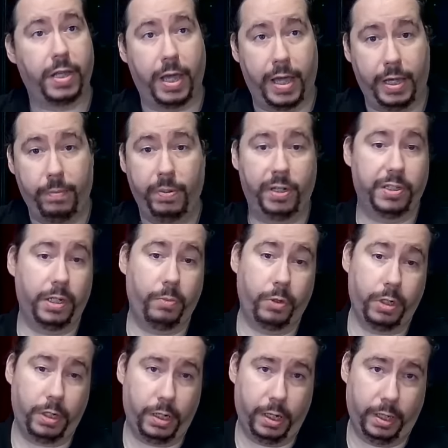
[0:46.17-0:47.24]
A, because I
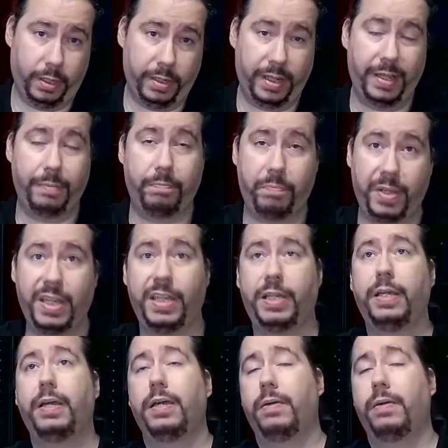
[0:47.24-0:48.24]
wanted a holiday, and B,